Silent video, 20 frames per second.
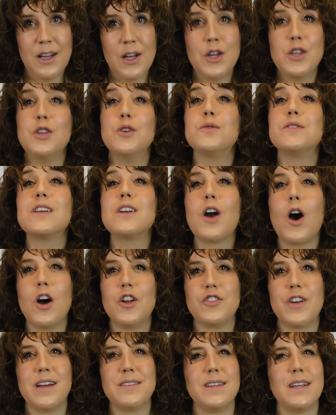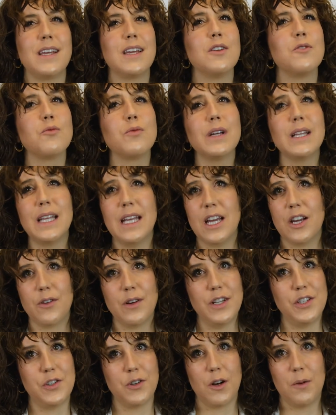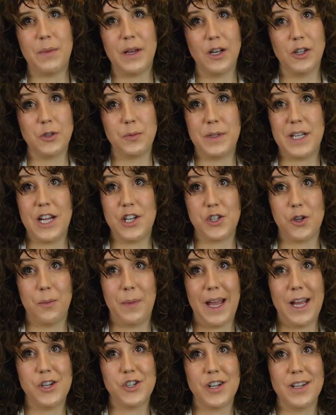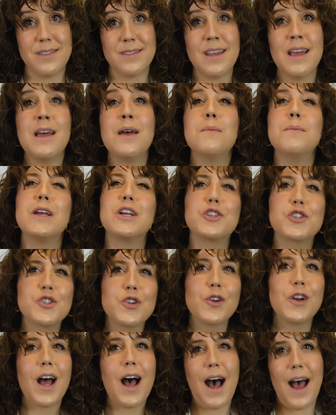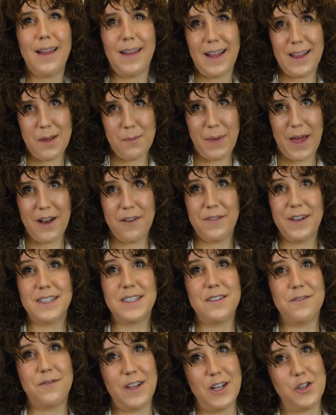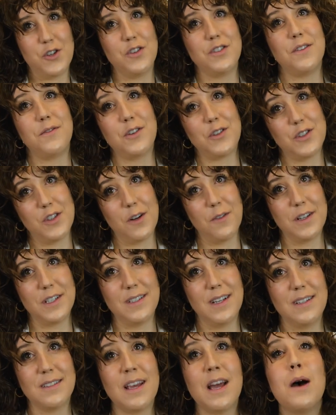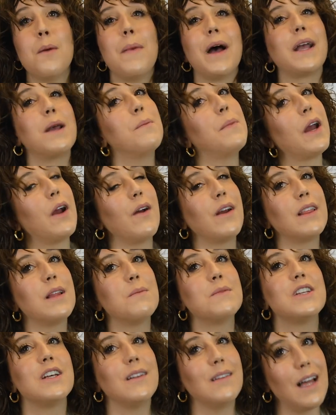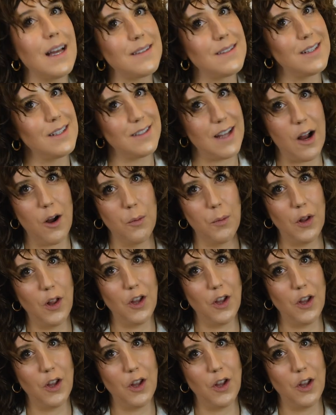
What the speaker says: Using contrasting can really increase your appeal to potential patients. Make sure to highlight the benefits and features of your services by comparing them to less desirable